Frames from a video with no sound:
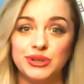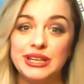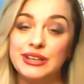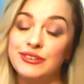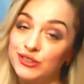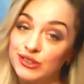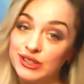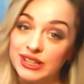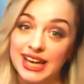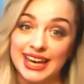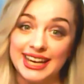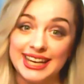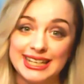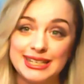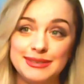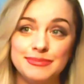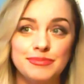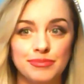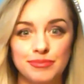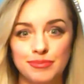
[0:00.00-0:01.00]
If you like
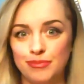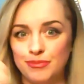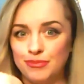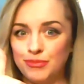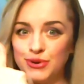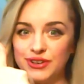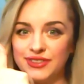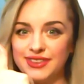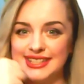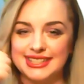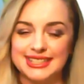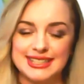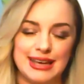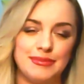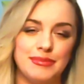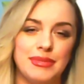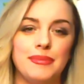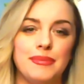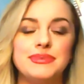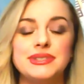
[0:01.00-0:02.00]
it, put the
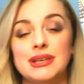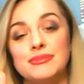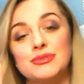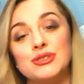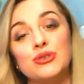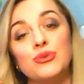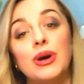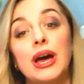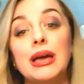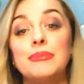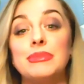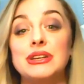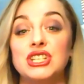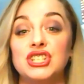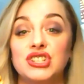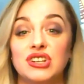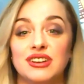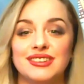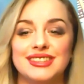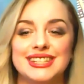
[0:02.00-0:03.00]
thumb up, subscribe and
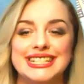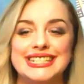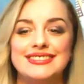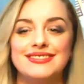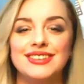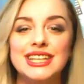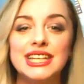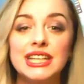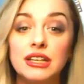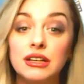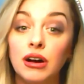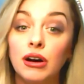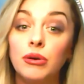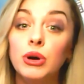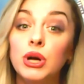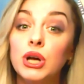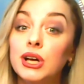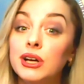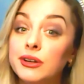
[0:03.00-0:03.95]
share this video.